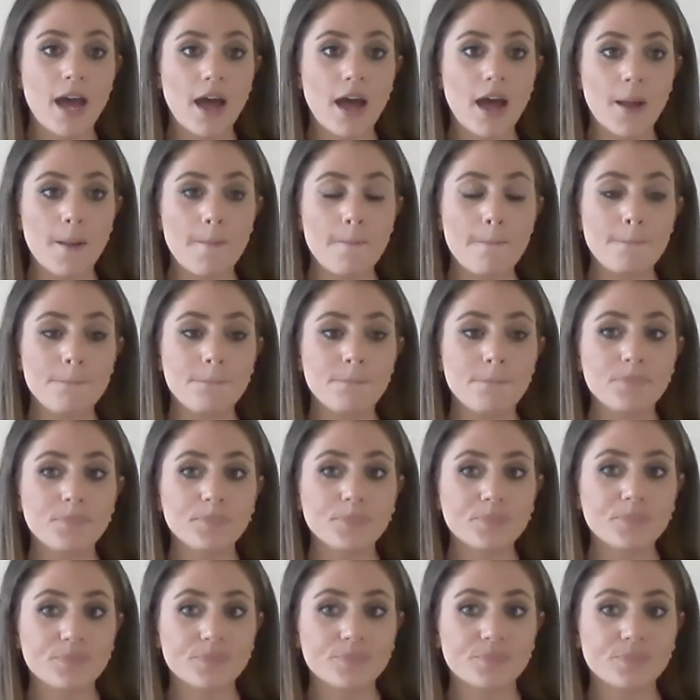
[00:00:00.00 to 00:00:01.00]

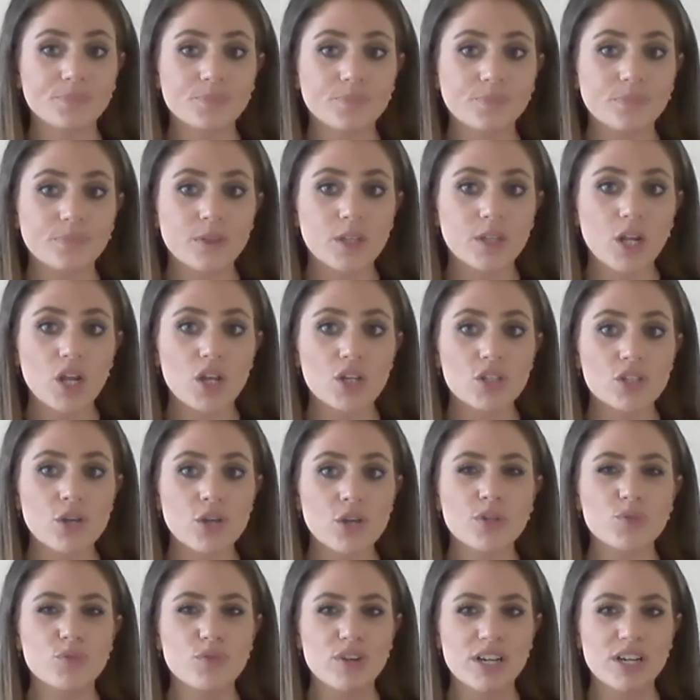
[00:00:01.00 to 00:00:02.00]
So
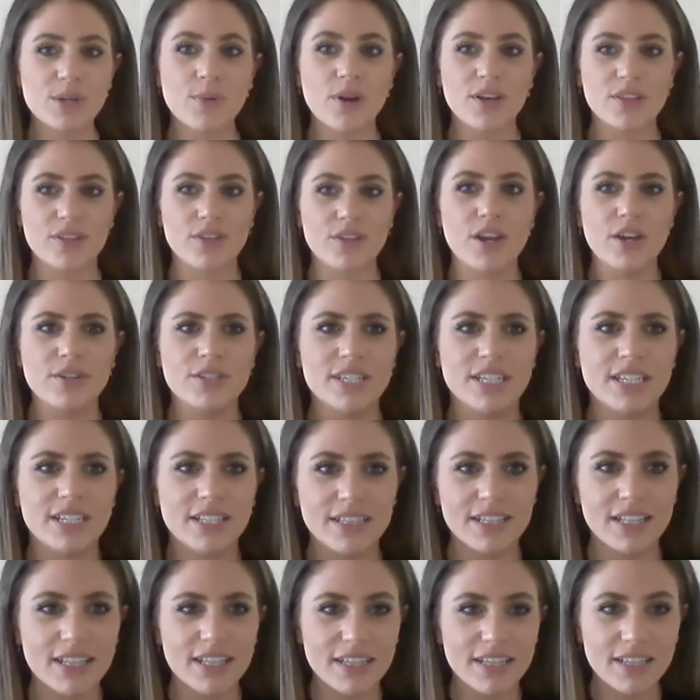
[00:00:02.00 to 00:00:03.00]
it's really worth noting
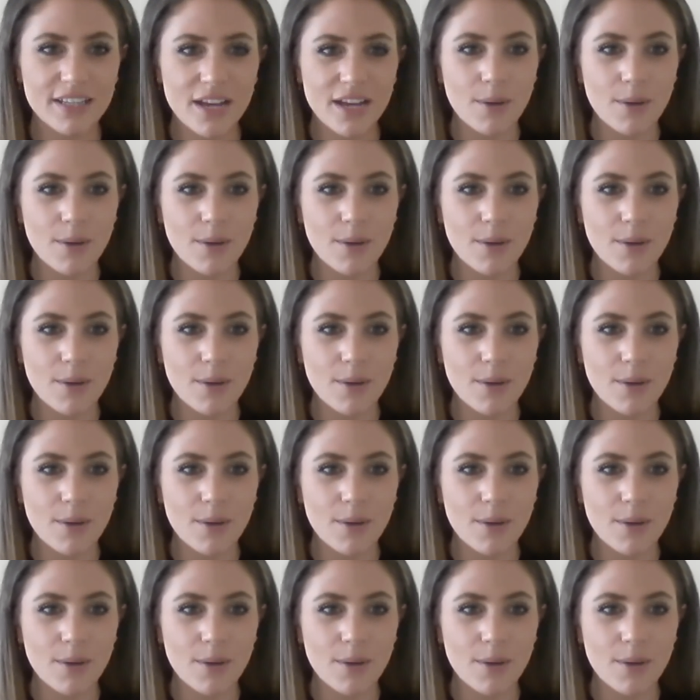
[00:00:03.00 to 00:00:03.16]
that